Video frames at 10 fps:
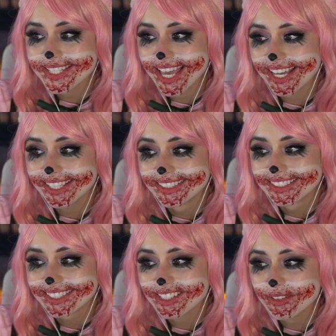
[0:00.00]
Yeah,
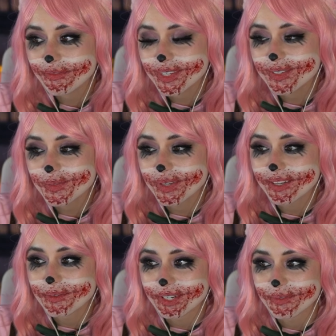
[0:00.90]
the reviews we
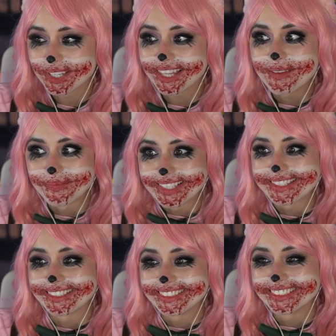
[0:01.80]
were really
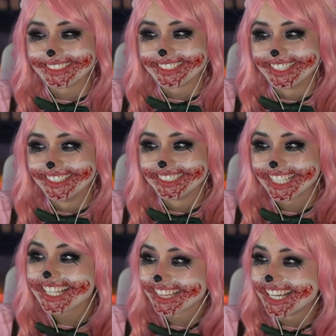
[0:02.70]
missing, you know,
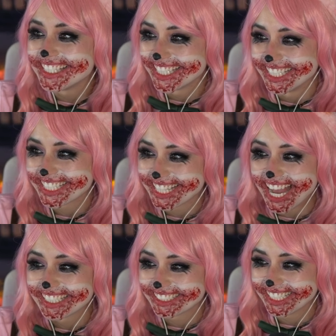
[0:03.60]
in London,
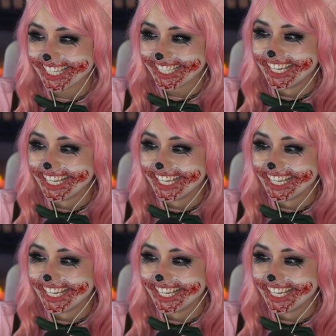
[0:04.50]
exactly.